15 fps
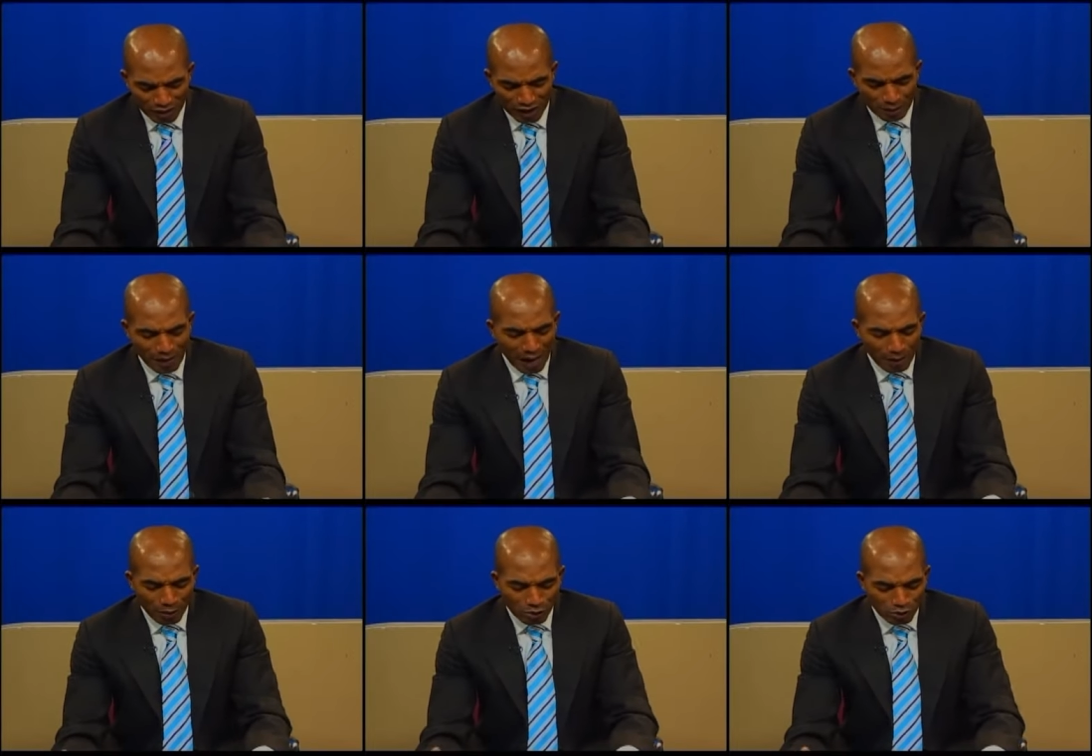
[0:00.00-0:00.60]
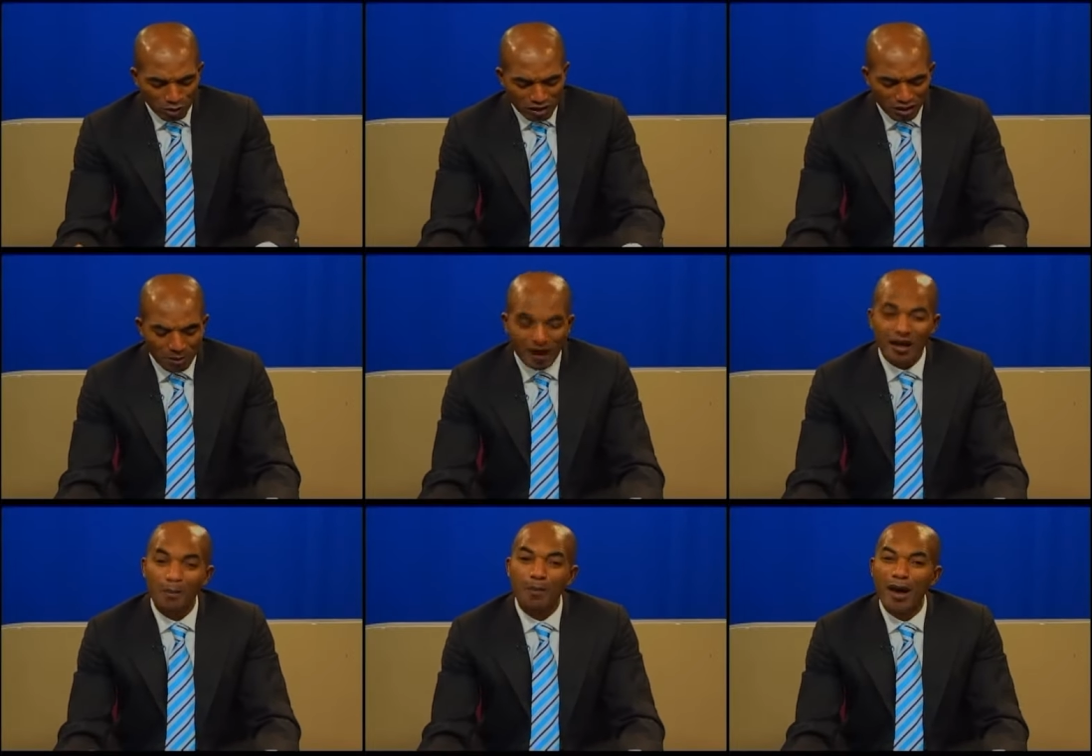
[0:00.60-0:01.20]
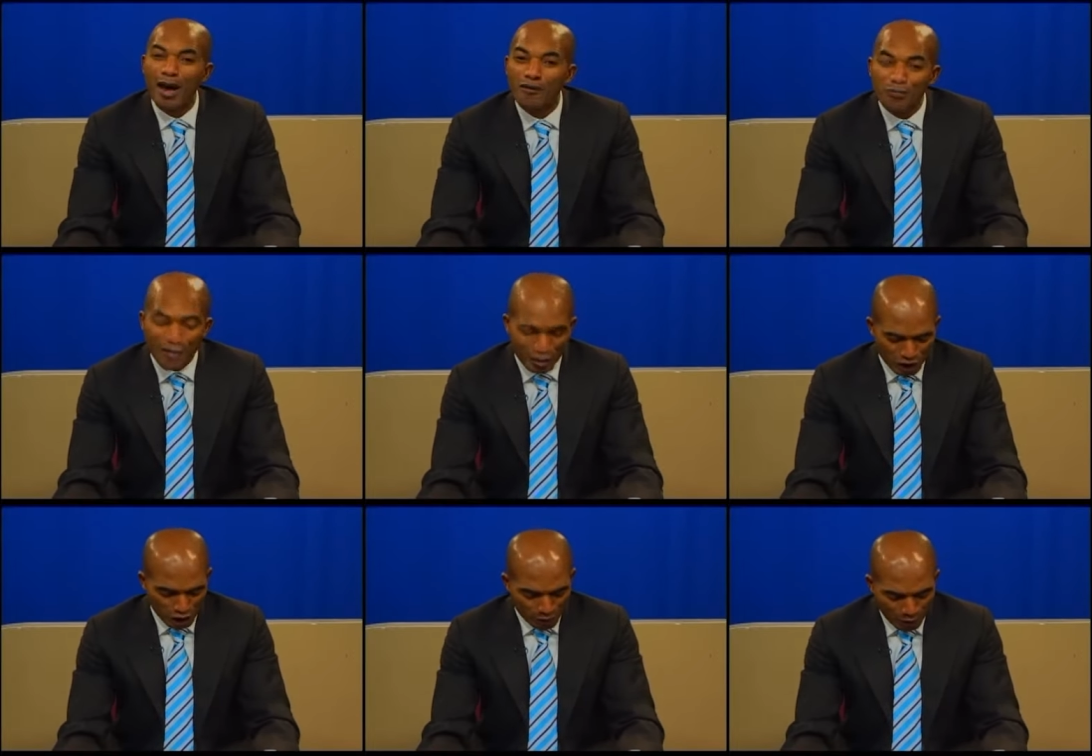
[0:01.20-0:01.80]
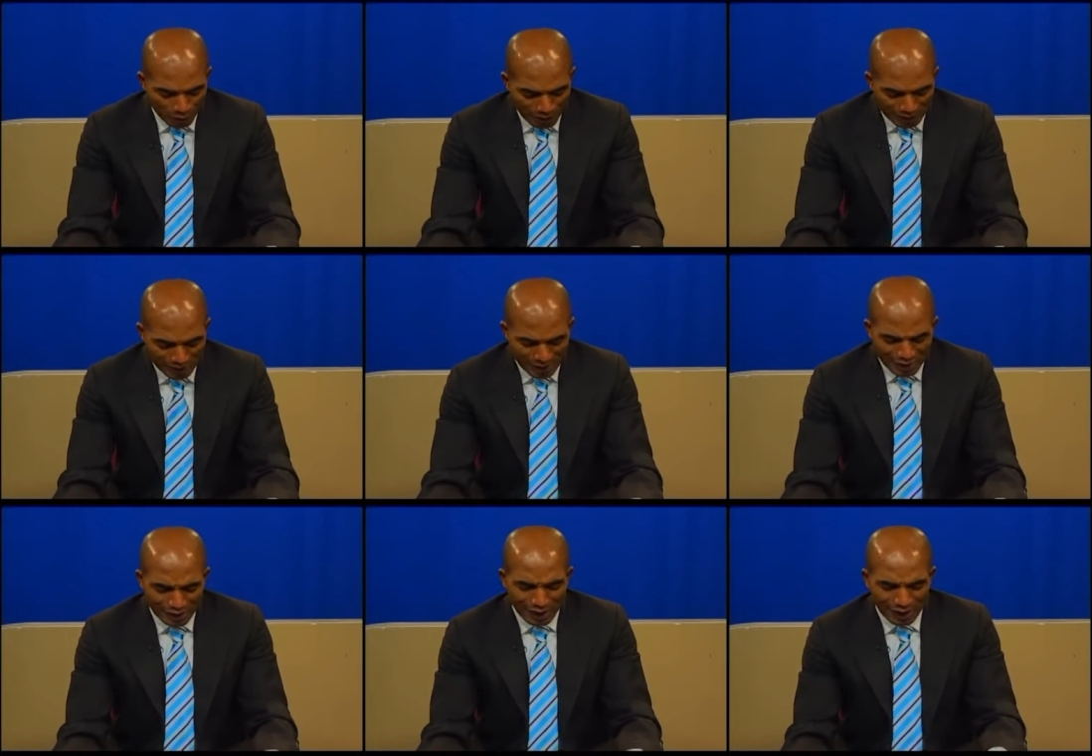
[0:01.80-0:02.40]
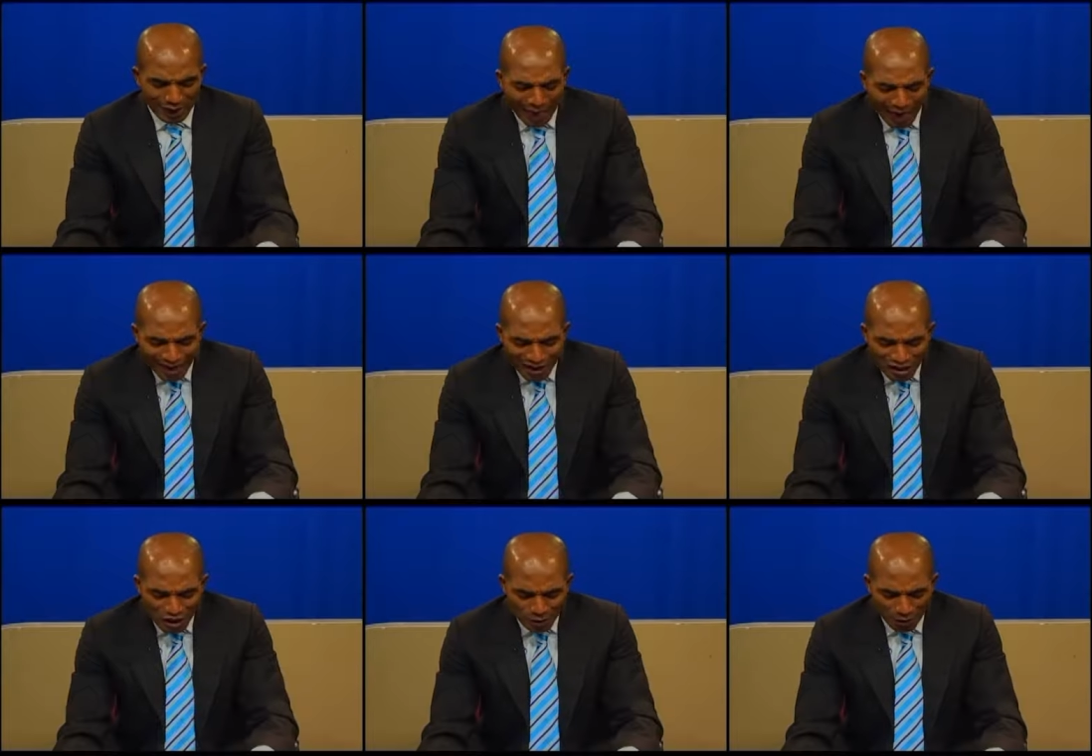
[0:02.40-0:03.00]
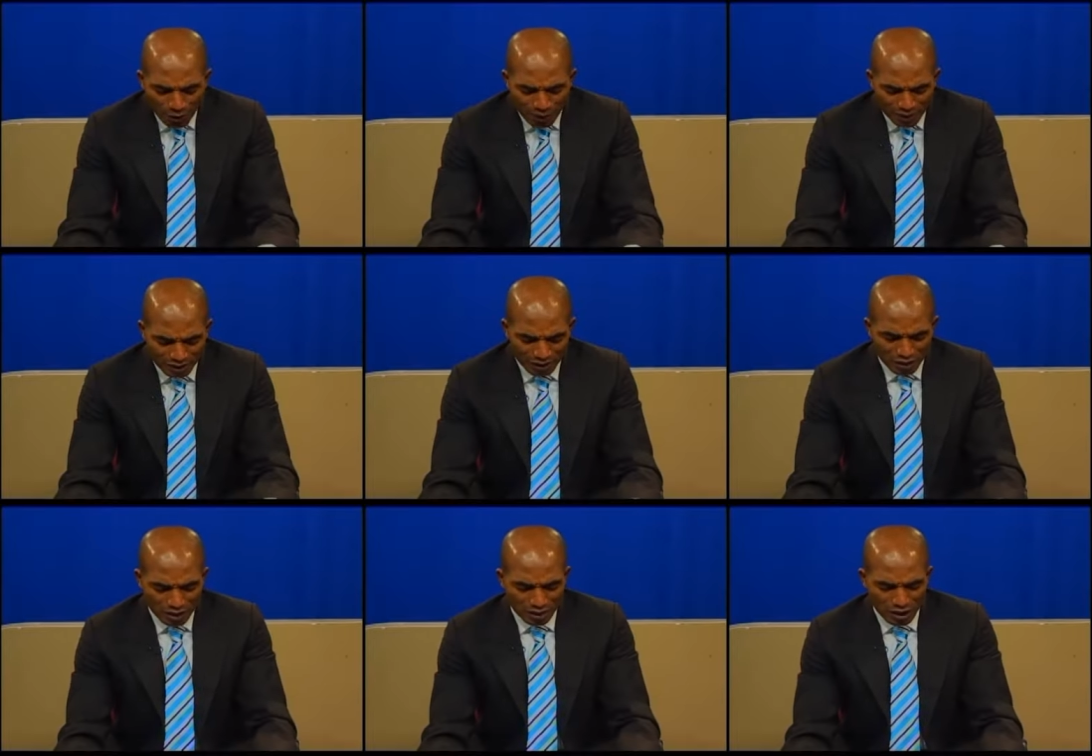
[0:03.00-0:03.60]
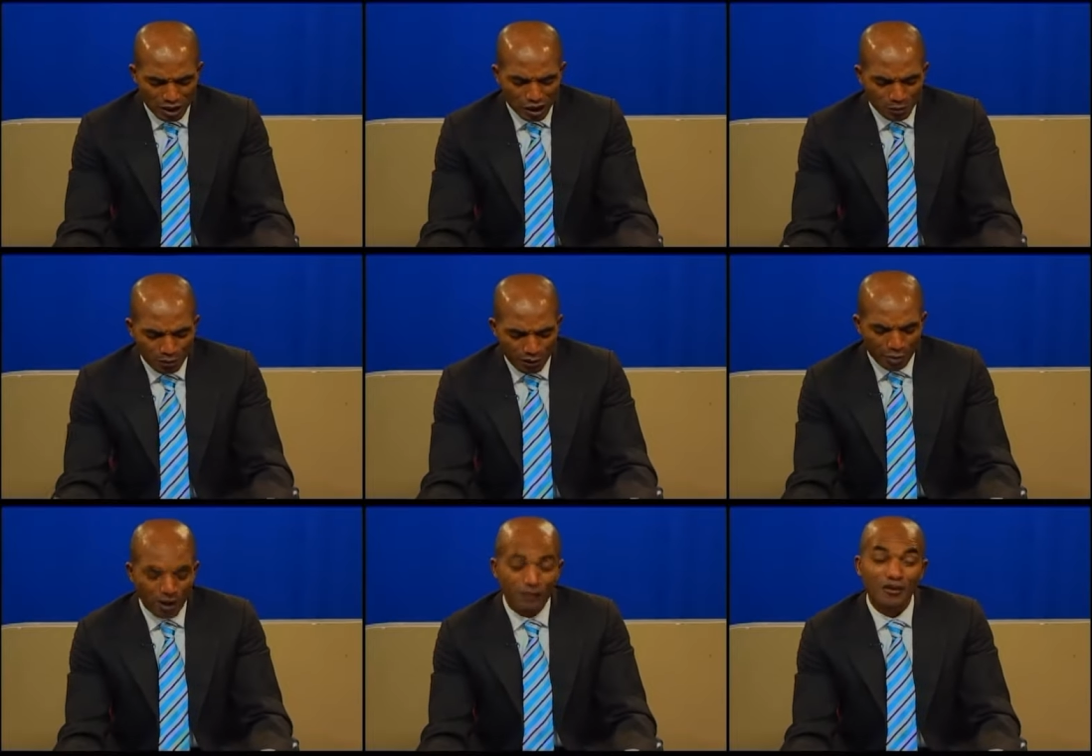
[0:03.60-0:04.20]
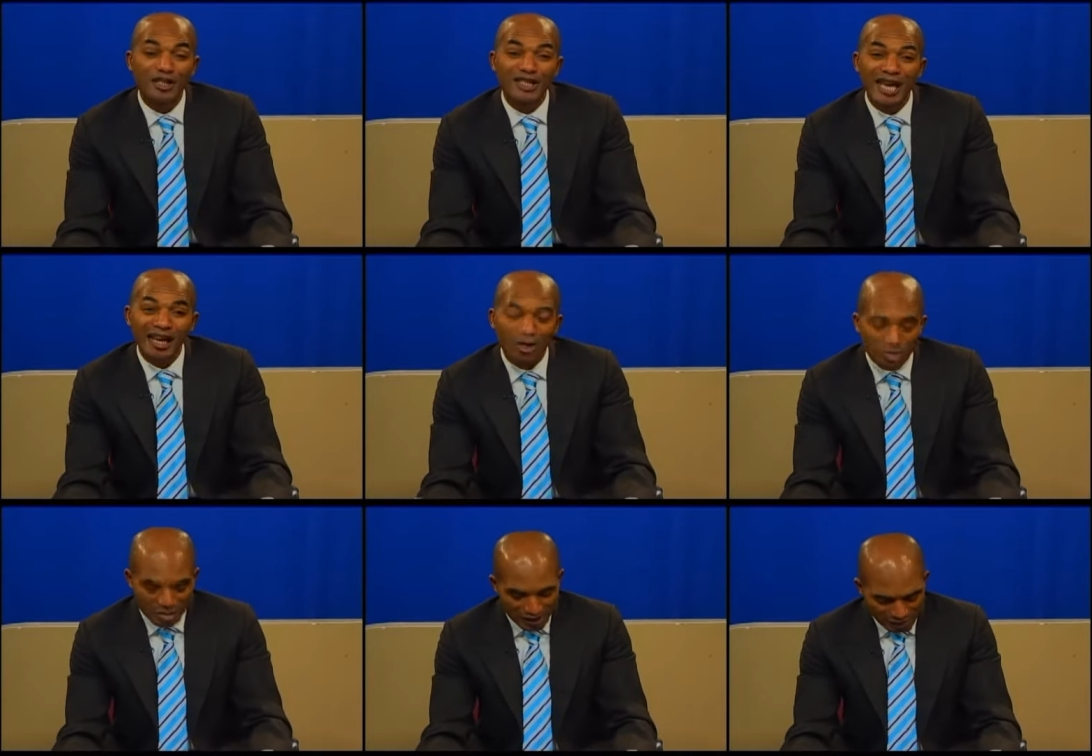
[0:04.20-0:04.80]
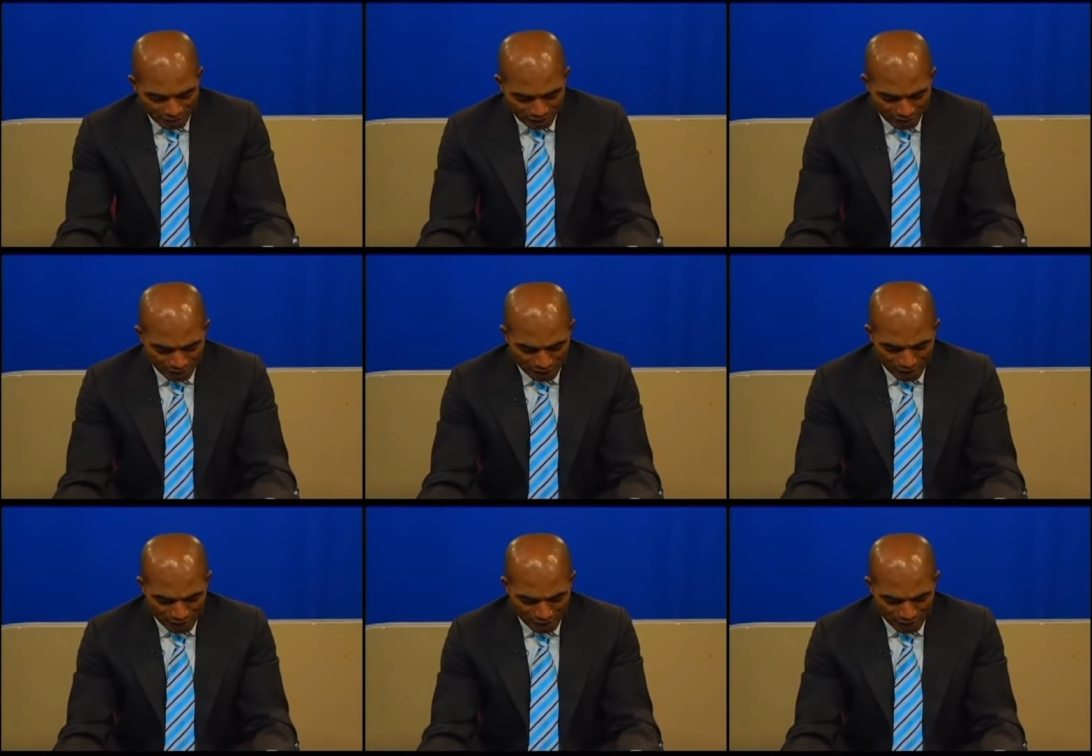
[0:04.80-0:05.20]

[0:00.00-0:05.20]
The Bible talks about the perverse spirit, the lying spirit, the spirit of jealousy,